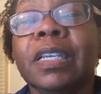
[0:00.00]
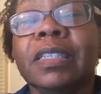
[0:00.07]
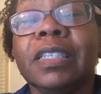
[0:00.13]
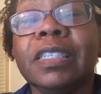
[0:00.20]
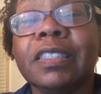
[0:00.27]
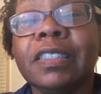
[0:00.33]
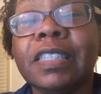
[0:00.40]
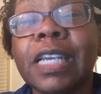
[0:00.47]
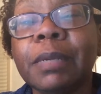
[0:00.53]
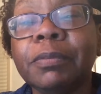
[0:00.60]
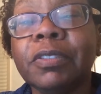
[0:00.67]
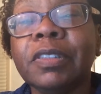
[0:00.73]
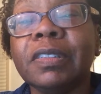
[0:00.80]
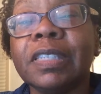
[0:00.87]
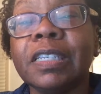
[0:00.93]
The
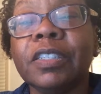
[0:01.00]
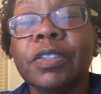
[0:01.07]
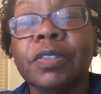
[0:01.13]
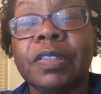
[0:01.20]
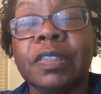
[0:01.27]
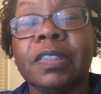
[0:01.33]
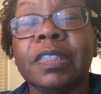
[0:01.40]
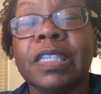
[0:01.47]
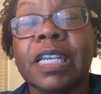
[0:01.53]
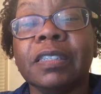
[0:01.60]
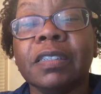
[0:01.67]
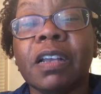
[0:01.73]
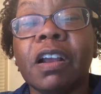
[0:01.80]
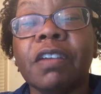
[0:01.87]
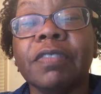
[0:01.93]
exceptions that the UCC
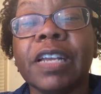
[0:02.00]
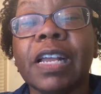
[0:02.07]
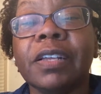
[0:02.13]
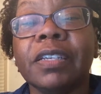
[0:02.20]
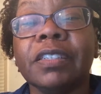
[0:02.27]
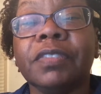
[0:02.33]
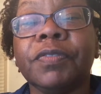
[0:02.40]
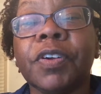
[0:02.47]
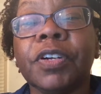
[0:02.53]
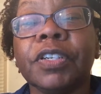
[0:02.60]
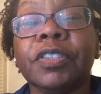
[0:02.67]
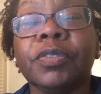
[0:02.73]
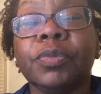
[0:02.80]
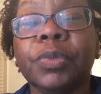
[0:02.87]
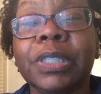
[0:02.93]
has carved out as far
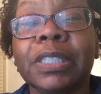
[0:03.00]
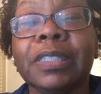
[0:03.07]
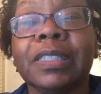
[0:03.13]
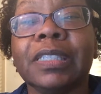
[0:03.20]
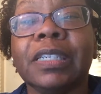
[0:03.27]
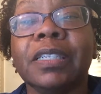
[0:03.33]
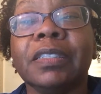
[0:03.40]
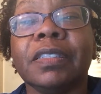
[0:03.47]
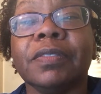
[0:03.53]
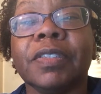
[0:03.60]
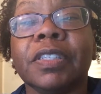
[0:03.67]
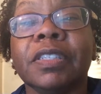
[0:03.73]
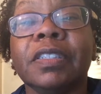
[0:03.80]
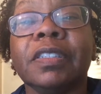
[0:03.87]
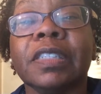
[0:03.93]
as written sales of
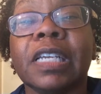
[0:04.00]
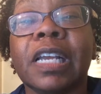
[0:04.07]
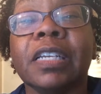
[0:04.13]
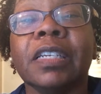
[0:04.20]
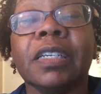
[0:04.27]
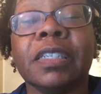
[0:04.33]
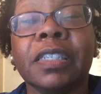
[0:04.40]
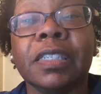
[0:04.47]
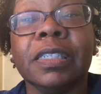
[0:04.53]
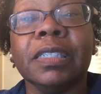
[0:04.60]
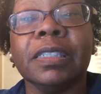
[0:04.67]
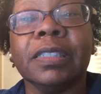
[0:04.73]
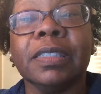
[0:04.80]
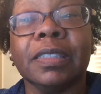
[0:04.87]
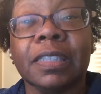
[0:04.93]
goods
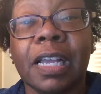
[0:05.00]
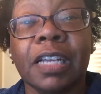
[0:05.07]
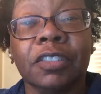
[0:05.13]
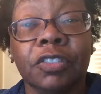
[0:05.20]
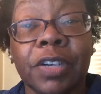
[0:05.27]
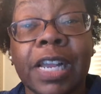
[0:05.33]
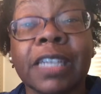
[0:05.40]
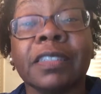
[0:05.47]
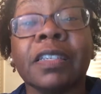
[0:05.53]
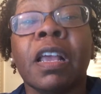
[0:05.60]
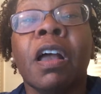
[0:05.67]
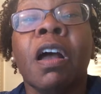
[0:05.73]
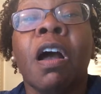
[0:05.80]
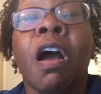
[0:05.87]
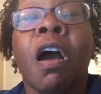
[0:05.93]
contracts
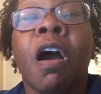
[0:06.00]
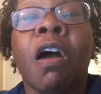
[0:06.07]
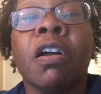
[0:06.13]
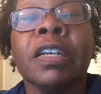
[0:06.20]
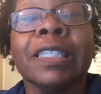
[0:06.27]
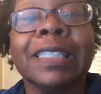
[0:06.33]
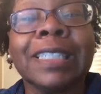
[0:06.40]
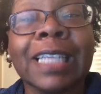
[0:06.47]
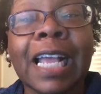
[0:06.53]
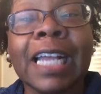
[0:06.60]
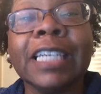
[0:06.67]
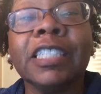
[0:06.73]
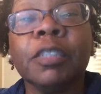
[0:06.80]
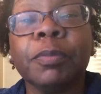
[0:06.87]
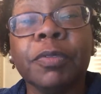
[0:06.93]
are
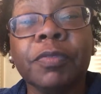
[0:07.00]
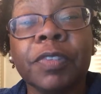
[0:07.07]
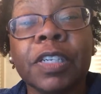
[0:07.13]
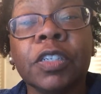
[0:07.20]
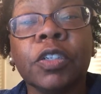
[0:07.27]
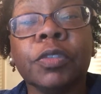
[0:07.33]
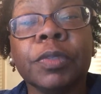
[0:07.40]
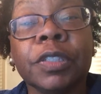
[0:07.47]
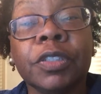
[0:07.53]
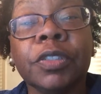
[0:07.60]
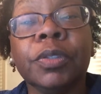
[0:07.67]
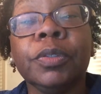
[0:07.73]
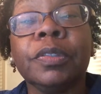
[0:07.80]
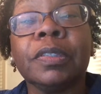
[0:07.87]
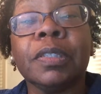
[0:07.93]
designed to prevent or
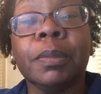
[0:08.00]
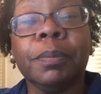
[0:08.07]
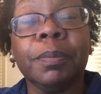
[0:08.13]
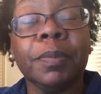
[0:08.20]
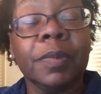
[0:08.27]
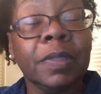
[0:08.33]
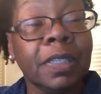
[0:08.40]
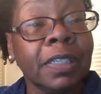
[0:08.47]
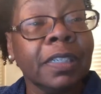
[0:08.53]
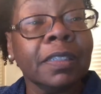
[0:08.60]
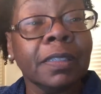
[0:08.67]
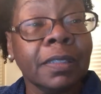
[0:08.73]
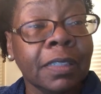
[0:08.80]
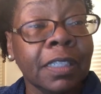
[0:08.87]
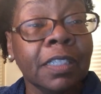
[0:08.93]
reduce
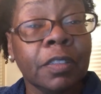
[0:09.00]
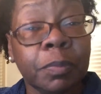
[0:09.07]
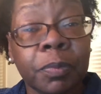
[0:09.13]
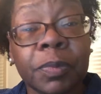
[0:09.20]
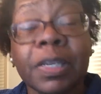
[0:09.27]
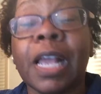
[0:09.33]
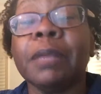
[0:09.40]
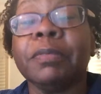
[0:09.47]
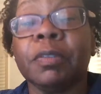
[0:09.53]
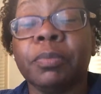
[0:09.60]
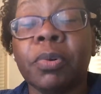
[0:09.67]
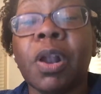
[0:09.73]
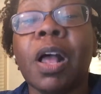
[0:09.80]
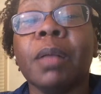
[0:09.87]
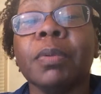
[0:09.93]
these types of
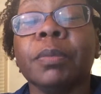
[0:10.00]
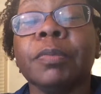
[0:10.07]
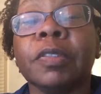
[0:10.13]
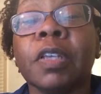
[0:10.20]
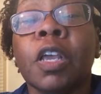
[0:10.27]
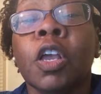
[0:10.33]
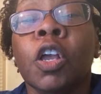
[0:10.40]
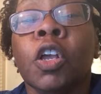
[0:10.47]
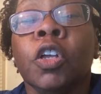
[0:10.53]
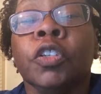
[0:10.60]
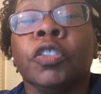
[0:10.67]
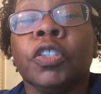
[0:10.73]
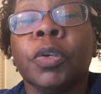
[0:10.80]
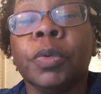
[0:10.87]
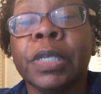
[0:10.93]
problems.
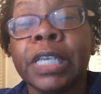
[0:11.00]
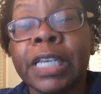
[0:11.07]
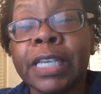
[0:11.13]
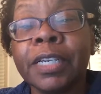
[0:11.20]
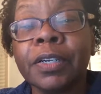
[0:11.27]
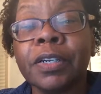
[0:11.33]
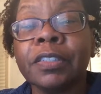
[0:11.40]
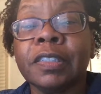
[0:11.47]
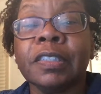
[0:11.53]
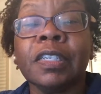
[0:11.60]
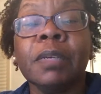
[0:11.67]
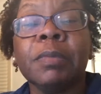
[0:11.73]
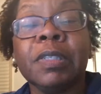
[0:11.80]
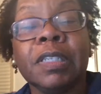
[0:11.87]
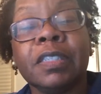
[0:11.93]
So here are
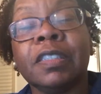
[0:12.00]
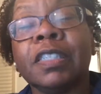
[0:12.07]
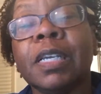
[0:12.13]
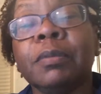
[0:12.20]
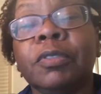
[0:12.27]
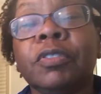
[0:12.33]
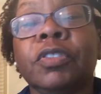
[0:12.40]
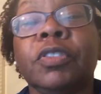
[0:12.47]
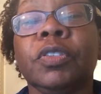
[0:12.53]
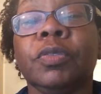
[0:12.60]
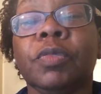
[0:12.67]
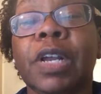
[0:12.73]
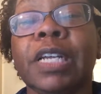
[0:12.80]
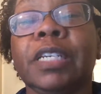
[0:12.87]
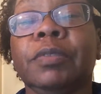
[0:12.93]
some of the exceptions to the
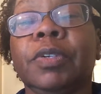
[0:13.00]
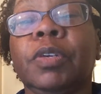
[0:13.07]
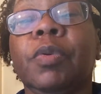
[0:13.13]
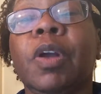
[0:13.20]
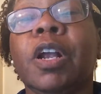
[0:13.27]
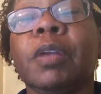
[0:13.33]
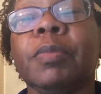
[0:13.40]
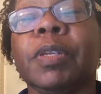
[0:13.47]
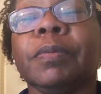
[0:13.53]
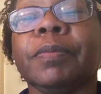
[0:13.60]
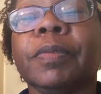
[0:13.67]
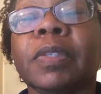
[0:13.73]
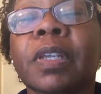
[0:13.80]
writing requirement.